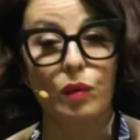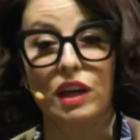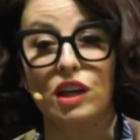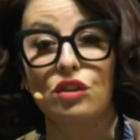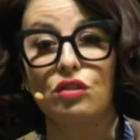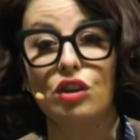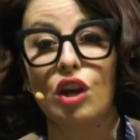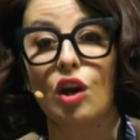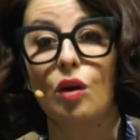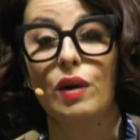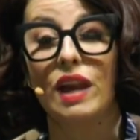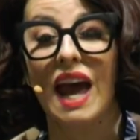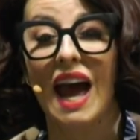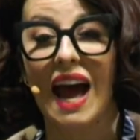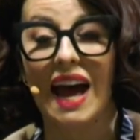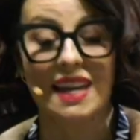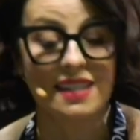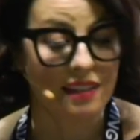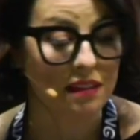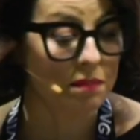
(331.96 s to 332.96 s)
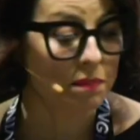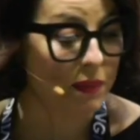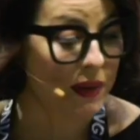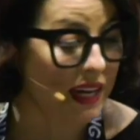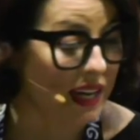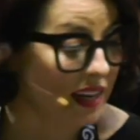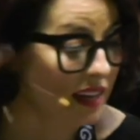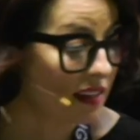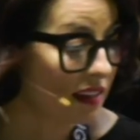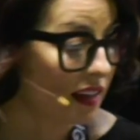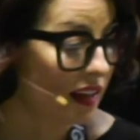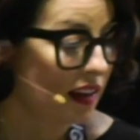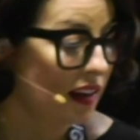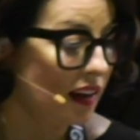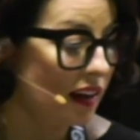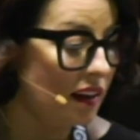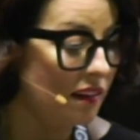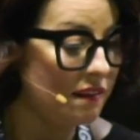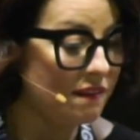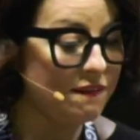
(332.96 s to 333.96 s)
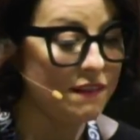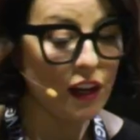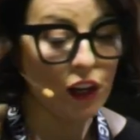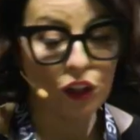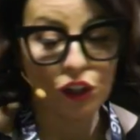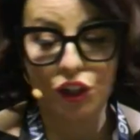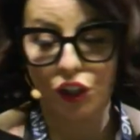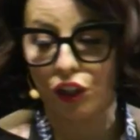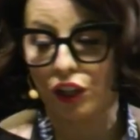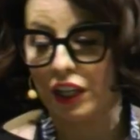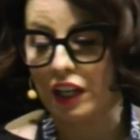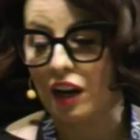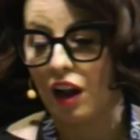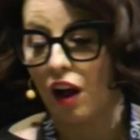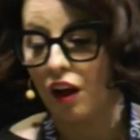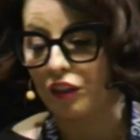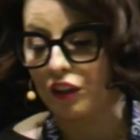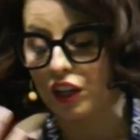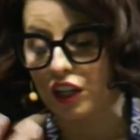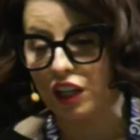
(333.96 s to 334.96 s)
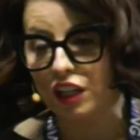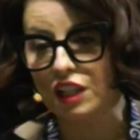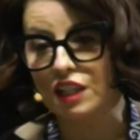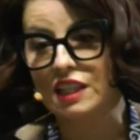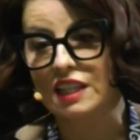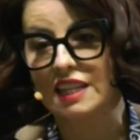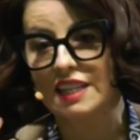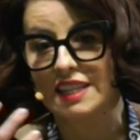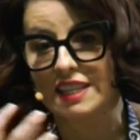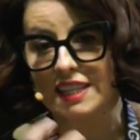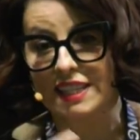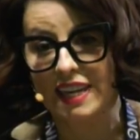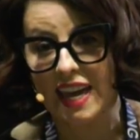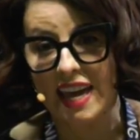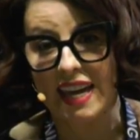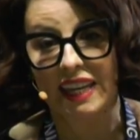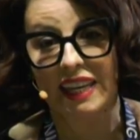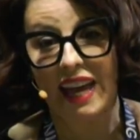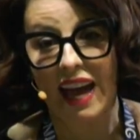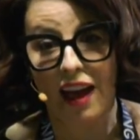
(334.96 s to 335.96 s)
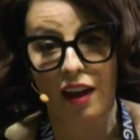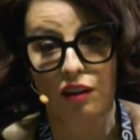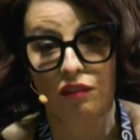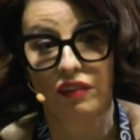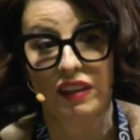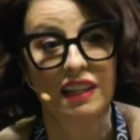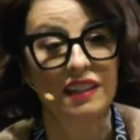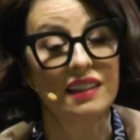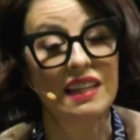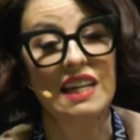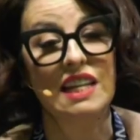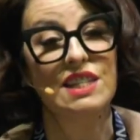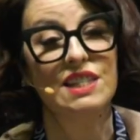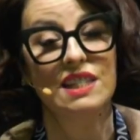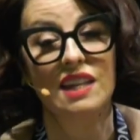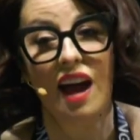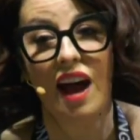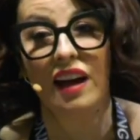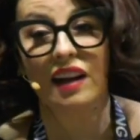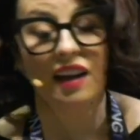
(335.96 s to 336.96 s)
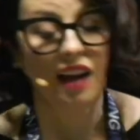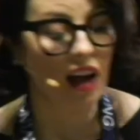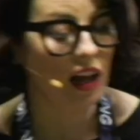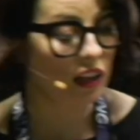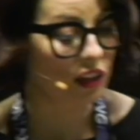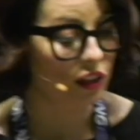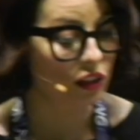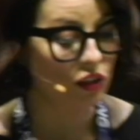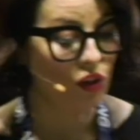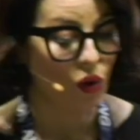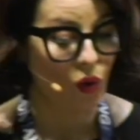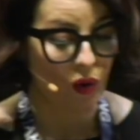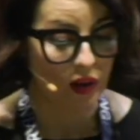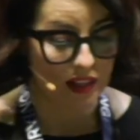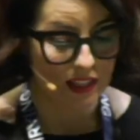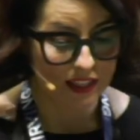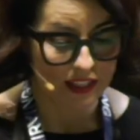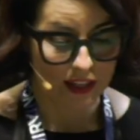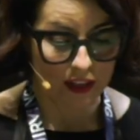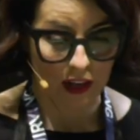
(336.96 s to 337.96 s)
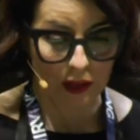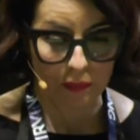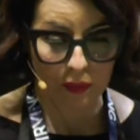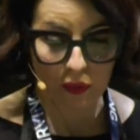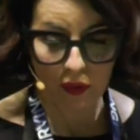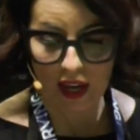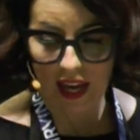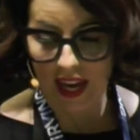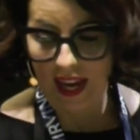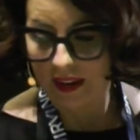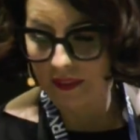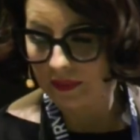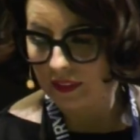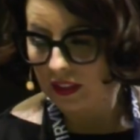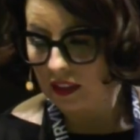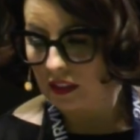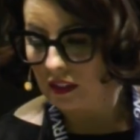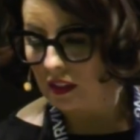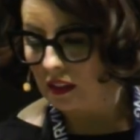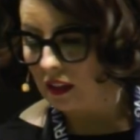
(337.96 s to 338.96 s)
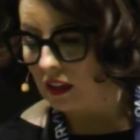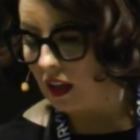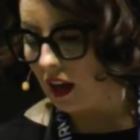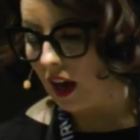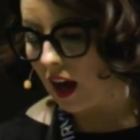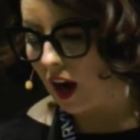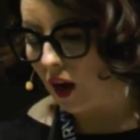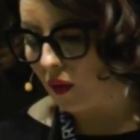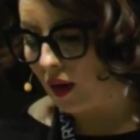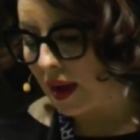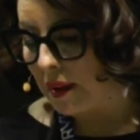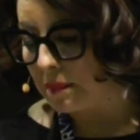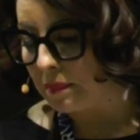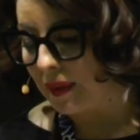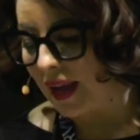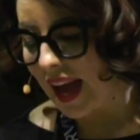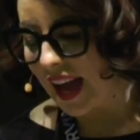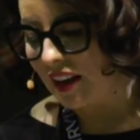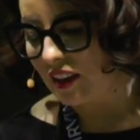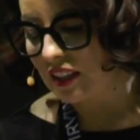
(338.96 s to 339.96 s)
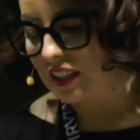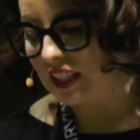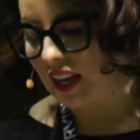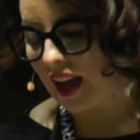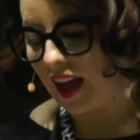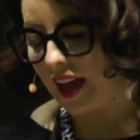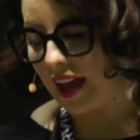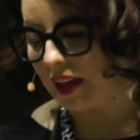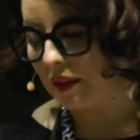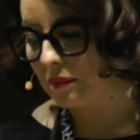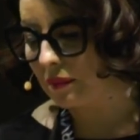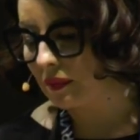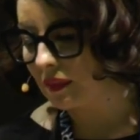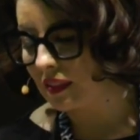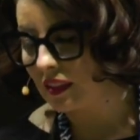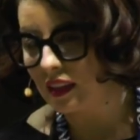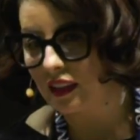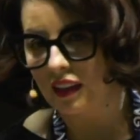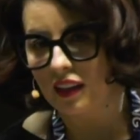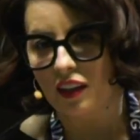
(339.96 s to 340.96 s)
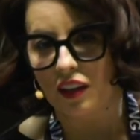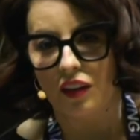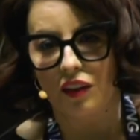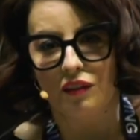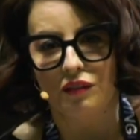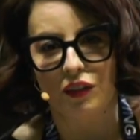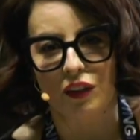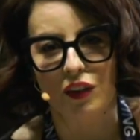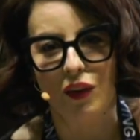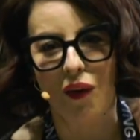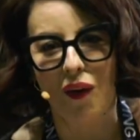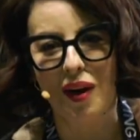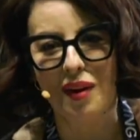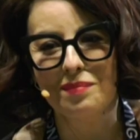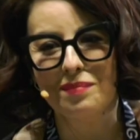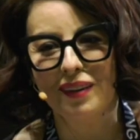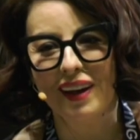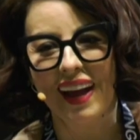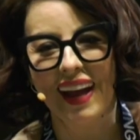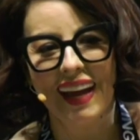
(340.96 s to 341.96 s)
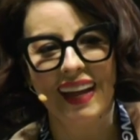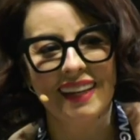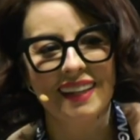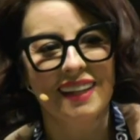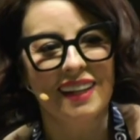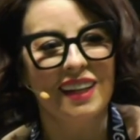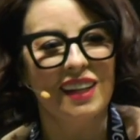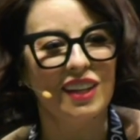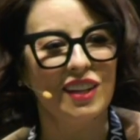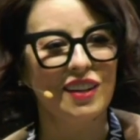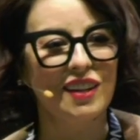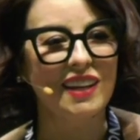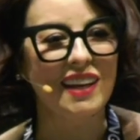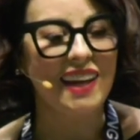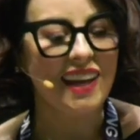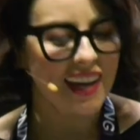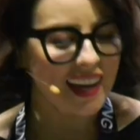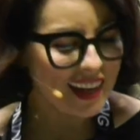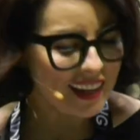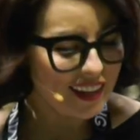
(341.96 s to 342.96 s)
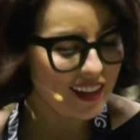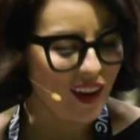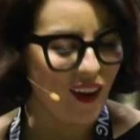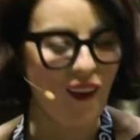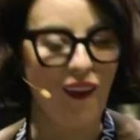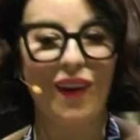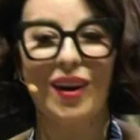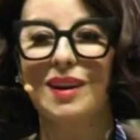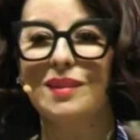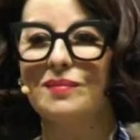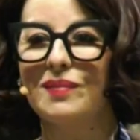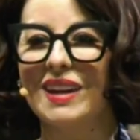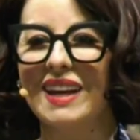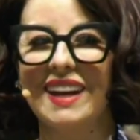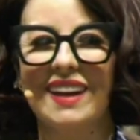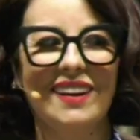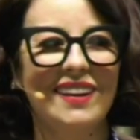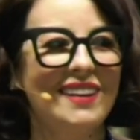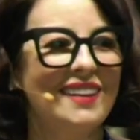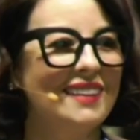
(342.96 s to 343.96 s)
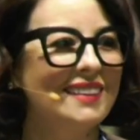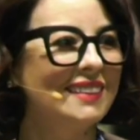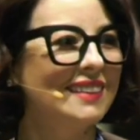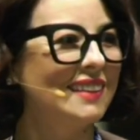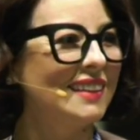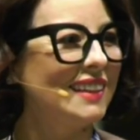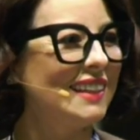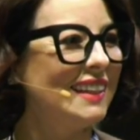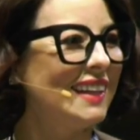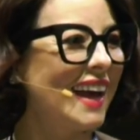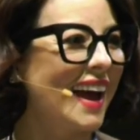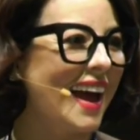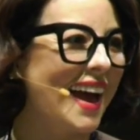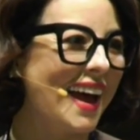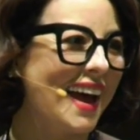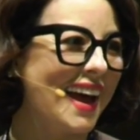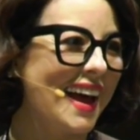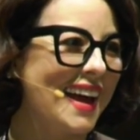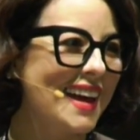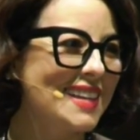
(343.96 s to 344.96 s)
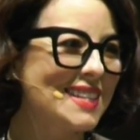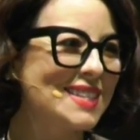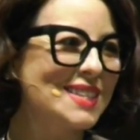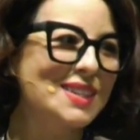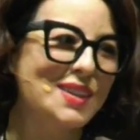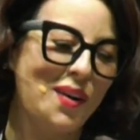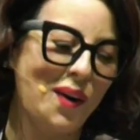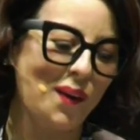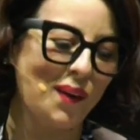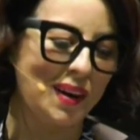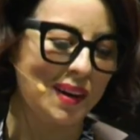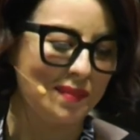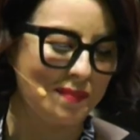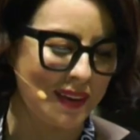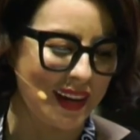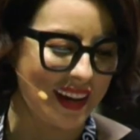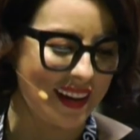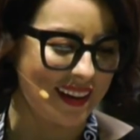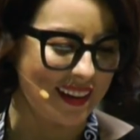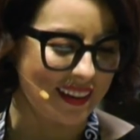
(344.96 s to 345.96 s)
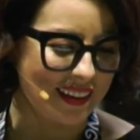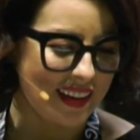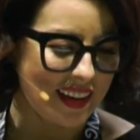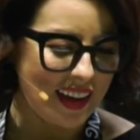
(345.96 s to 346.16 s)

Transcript: you know it hasn't been filtered and all the goodness is taken out of it and that it's not colored corn syrup, okay? All right, batter time. For cornbread, you need cornmeal. Yes, cornmeal.